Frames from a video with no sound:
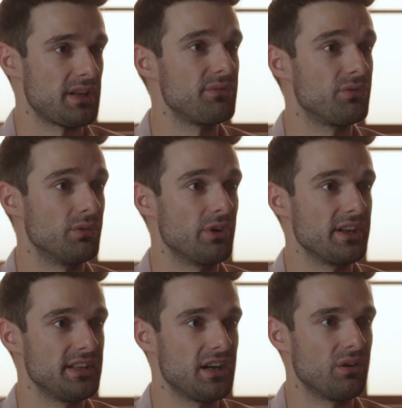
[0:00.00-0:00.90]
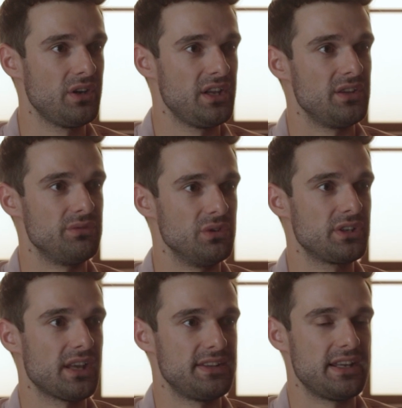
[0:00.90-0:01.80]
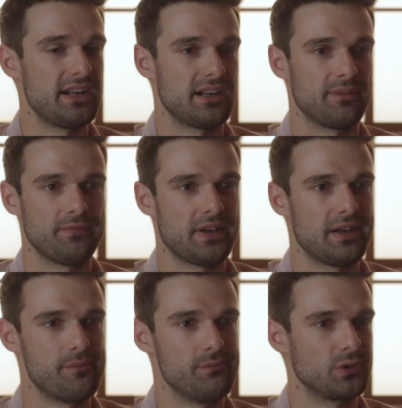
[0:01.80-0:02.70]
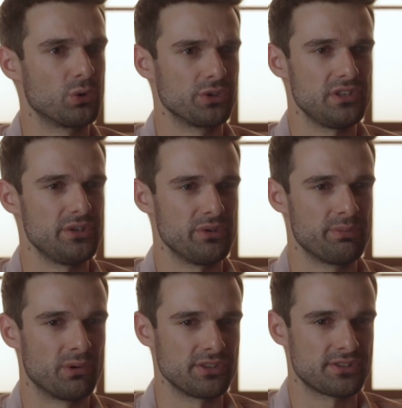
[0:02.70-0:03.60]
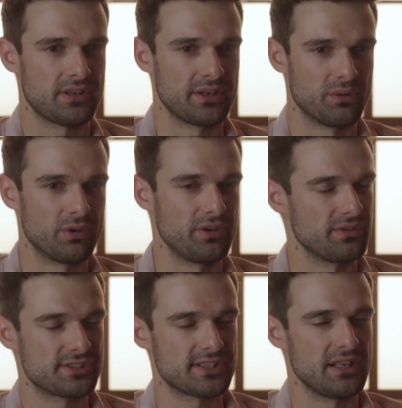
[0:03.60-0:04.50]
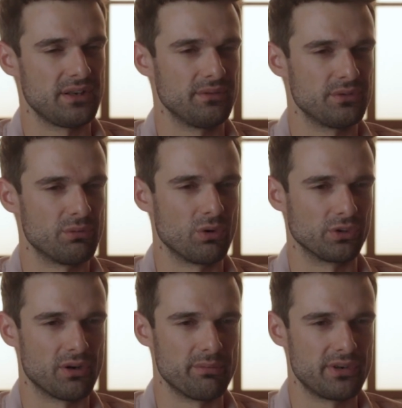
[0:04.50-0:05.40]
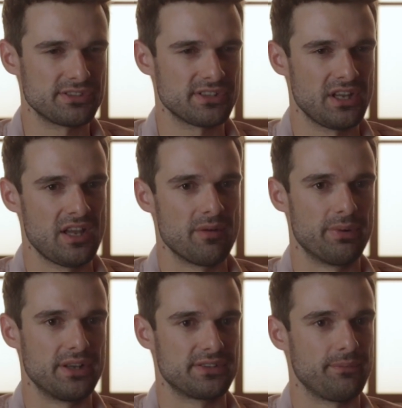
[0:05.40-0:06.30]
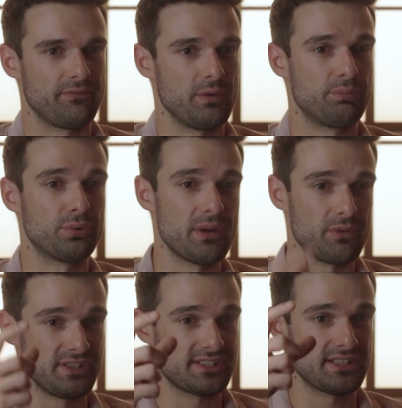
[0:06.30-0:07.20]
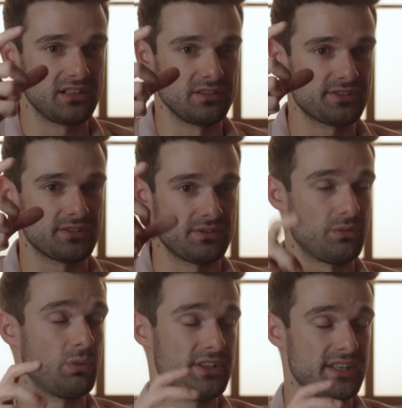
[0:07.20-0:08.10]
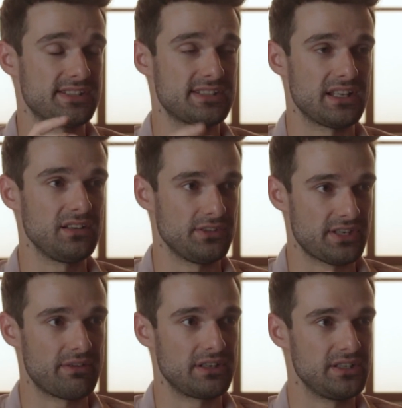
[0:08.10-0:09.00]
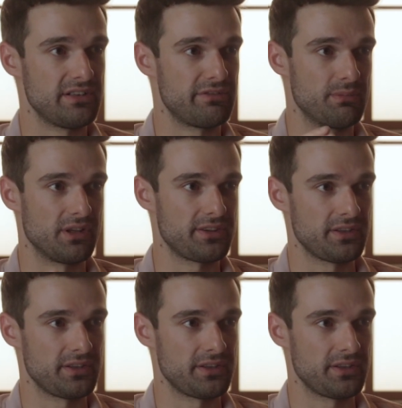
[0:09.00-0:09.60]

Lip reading: platform right now, if you look at their quarterly report, I don't want to say the wrong numbers, but primary sales, so what they sell directly every month.